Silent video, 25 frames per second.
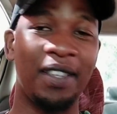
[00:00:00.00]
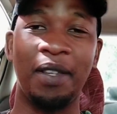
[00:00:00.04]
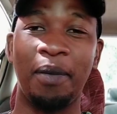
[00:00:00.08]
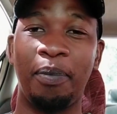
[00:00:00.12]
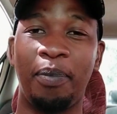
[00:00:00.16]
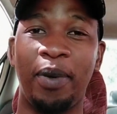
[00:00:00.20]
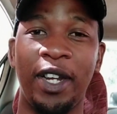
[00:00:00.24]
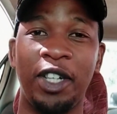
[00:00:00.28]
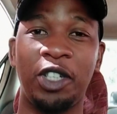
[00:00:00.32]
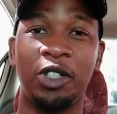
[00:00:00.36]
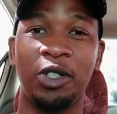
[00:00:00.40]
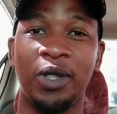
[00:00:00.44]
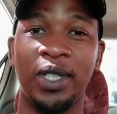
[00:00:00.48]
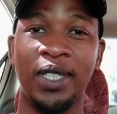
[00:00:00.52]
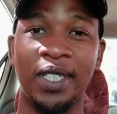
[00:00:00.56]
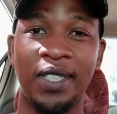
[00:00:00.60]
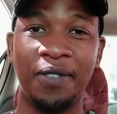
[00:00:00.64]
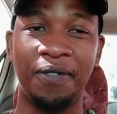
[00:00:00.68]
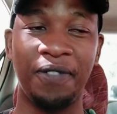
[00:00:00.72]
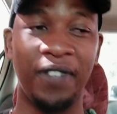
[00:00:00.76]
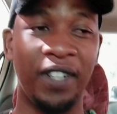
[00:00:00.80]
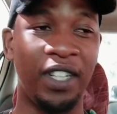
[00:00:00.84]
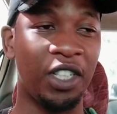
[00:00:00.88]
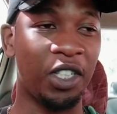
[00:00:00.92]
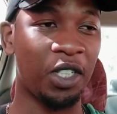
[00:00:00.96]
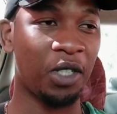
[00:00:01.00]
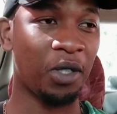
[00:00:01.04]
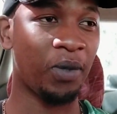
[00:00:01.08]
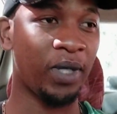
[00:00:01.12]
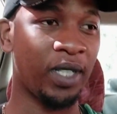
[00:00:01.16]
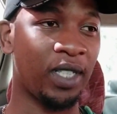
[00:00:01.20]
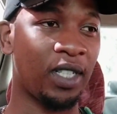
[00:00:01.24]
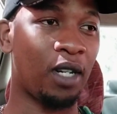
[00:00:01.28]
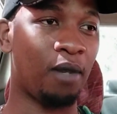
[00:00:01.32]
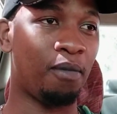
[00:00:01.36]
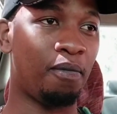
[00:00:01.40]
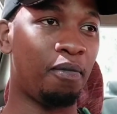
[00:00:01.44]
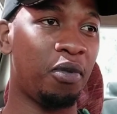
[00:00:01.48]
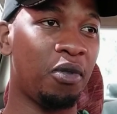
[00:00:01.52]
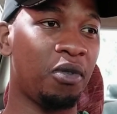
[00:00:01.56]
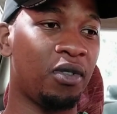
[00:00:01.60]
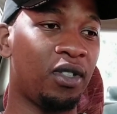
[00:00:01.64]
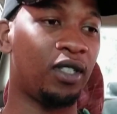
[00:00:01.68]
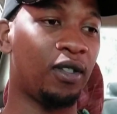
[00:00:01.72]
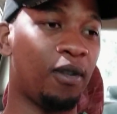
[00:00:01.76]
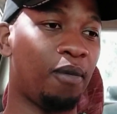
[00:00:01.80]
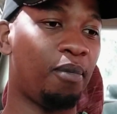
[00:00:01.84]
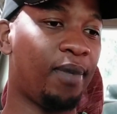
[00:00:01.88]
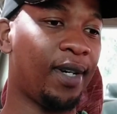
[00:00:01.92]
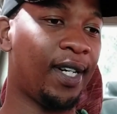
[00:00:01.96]
the petrol was finished, was kaput.
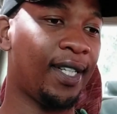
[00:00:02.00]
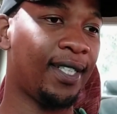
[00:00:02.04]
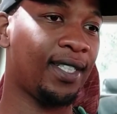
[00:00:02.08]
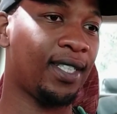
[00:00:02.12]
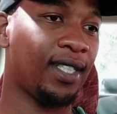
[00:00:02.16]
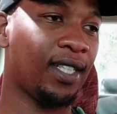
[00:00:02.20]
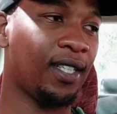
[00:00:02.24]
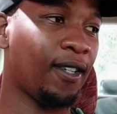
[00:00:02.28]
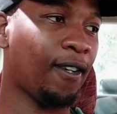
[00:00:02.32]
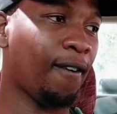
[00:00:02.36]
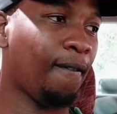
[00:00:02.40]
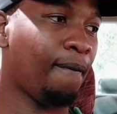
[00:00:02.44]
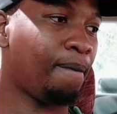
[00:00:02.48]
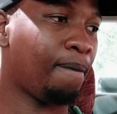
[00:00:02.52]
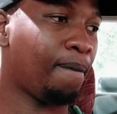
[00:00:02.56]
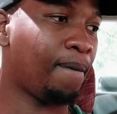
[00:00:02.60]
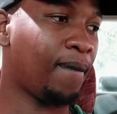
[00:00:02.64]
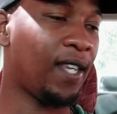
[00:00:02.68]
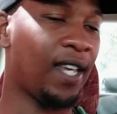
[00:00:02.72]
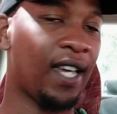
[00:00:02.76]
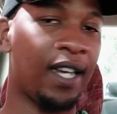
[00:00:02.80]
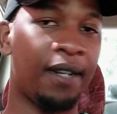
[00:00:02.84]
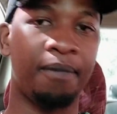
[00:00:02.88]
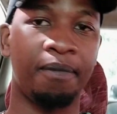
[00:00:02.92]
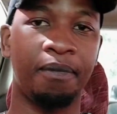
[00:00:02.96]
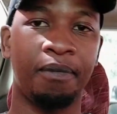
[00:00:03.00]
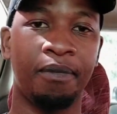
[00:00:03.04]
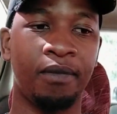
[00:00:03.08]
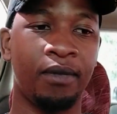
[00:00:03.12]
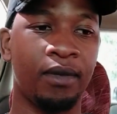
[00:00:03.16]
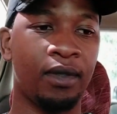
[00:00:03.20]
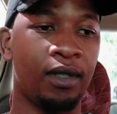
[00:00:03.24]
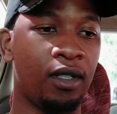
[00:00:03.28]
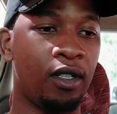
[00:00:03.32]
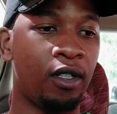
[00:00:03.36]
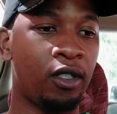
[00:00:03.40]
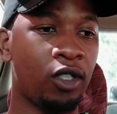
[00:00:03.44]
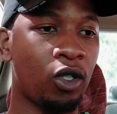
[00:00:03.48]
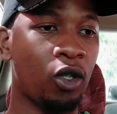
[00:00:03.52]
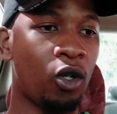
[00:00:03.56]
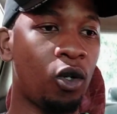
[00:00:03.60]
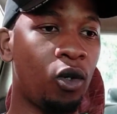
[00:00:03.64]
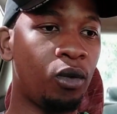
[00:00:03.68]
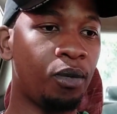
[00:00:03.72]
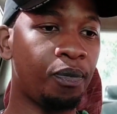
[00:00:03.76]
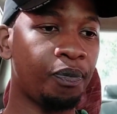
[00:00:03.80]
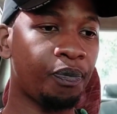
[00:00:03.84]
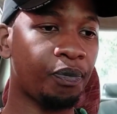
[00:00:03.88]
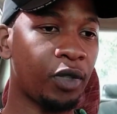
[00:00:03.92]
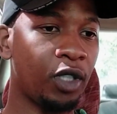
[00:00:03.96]
But yeah,
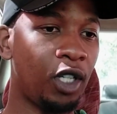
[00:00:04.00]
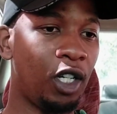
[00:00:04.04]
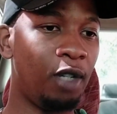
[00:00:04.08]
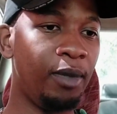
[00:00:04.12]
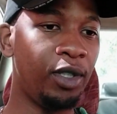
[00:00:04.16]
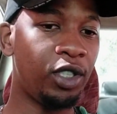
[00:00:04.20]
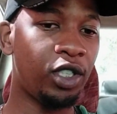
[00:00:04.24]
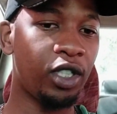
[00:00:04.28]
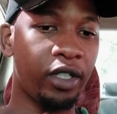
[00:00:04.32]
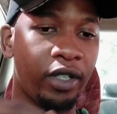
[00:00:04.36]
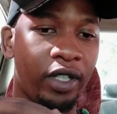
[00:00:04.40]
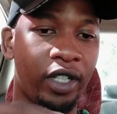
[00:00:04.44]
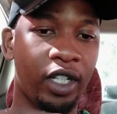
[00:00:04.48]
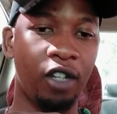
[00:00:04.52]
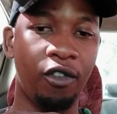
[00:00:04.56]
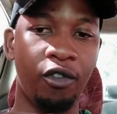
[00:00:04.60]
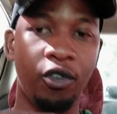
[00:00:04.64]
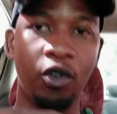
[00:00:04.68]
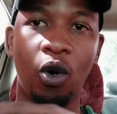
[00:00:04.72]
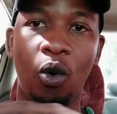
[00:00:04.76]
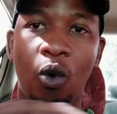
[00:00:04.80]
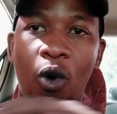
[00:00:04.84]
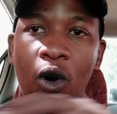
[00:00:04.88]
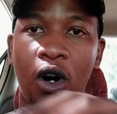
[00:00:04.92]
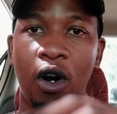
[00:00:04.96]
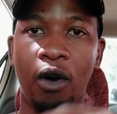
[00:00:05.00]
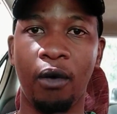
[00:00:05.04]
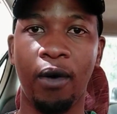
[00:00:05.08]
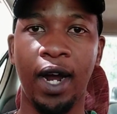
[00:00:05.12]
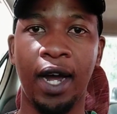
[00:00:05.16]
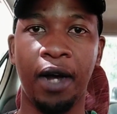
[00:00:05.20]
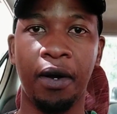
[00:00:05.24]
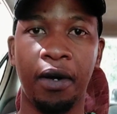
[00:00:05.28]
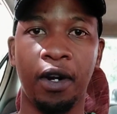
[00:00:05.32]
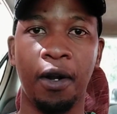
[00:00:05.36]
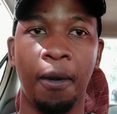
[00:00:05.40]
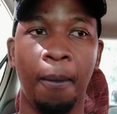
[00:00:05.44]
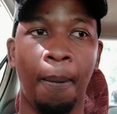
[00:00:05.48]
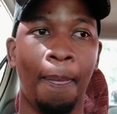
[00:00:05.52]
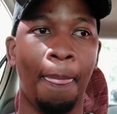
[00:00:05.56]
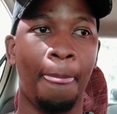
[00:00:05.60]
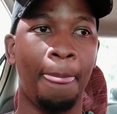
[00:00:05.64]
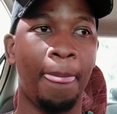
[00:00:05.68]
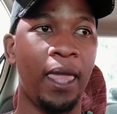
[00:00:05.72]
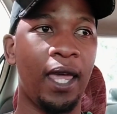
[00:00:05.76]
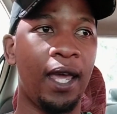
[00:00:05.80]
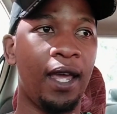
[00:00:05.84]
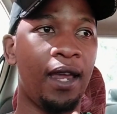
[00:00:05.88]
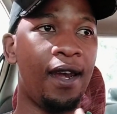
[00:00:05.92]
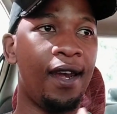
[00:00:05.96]
so let me just give you a walk around
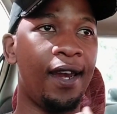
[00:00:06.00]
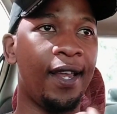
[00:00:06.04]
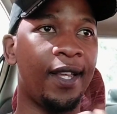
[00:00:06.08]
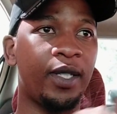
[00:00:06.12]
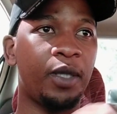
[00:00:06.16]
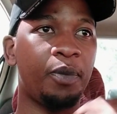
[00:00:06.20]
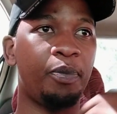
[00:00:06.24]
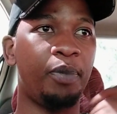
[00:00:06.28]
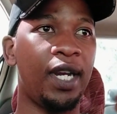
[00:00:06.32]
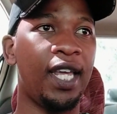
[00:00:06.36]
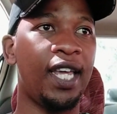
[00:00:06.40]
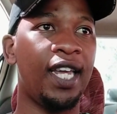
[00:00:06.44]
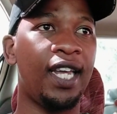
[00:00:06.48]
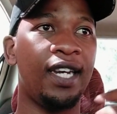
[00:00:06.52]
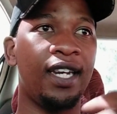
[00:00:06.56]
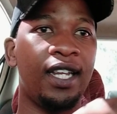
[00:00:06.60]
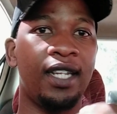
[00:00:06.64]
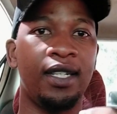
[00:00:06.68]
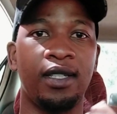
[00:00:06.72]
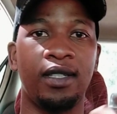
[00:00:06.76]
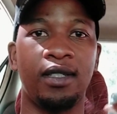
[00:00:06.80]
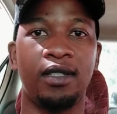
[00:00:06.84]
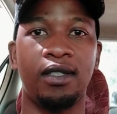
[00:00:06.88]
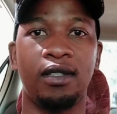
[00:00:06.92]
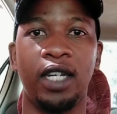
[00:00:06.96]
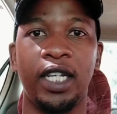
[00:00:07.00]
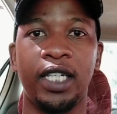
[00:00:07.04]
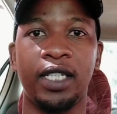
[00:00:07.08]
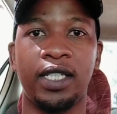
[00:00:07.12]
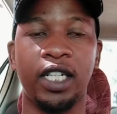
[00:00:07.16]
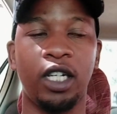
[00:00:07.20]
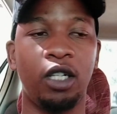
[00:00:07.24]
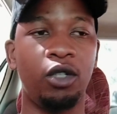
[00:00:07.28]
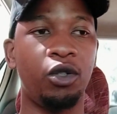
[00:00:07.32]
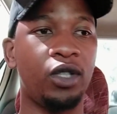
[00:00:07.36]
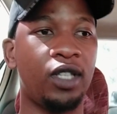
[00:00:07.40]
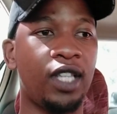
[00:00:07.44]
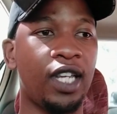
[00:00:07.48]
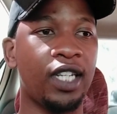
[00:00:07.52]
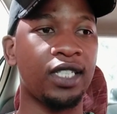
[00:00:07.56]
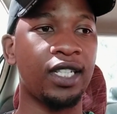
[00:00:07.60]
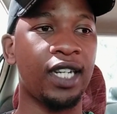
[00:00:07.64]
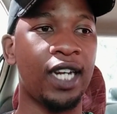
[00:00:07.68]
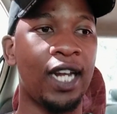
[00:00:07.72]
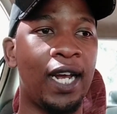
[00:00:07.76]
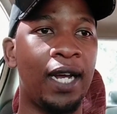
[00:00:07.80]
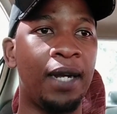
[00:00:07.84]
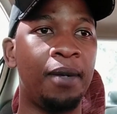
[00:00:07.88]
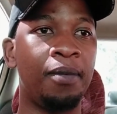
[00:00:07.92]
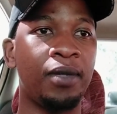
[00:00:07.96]
and explain and tell you things
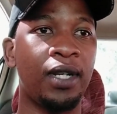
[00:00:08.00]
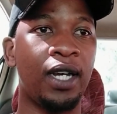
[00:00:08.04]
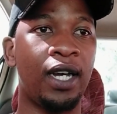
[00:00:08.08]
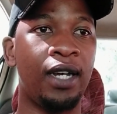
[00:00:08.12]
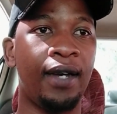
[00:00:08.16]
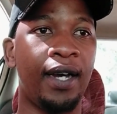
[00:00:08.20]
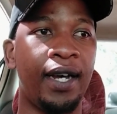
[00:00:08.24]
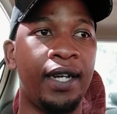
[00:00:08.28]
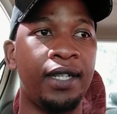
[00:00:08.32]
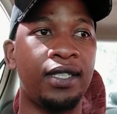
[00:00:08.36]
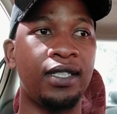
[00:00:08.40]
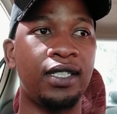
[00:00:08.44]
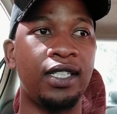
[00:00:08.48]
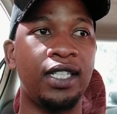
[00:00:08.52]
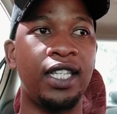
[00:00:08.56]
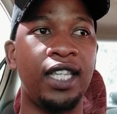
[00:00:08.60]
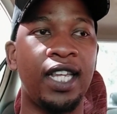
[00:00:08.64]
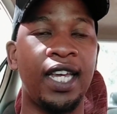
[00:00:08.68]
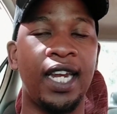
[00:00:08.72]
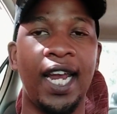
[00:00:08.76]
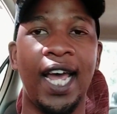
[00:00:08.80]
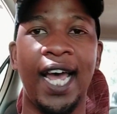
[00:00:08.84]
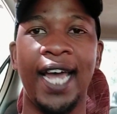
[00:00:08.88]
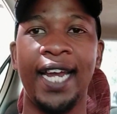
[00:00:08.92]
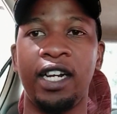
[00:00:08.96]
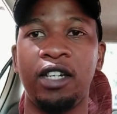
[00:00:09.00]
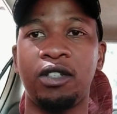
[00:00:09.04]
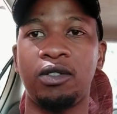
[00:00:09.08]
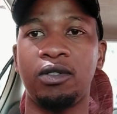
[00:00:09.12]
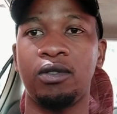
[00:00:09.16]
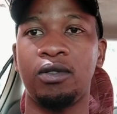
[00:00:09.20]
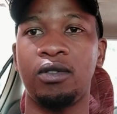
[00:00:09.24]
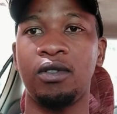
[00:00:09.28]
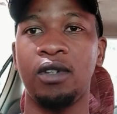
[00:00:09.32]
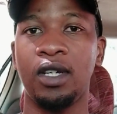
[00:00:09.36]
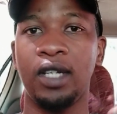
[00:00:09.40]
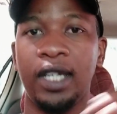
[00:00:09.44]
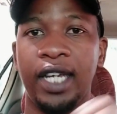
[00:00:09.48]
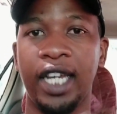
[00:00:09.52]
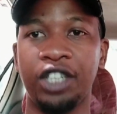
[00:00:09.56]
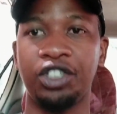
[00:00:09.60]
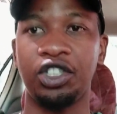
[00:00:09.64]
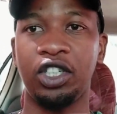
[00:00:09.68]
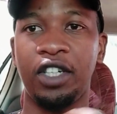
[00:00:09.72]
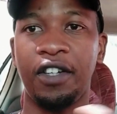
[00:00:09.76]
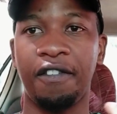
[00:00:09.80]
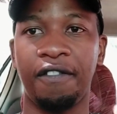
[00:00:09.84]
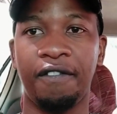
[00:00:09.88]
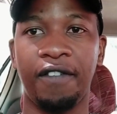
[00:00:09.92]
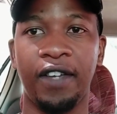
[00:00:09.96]
that I see that I need to
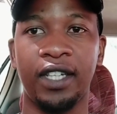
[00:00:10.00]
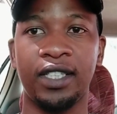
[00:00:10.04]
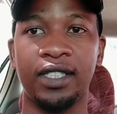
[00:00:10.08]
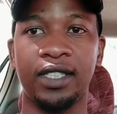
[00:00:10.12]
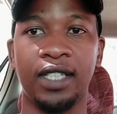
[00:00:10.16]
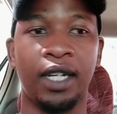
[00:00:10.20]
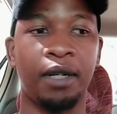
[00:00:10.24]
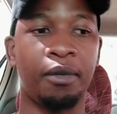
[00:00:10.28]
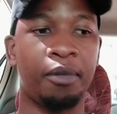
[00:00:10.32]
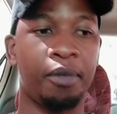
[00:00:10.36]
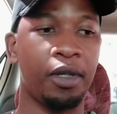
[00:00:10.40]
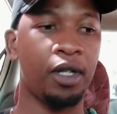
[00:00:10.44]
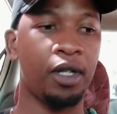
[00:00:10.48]
actually fix up.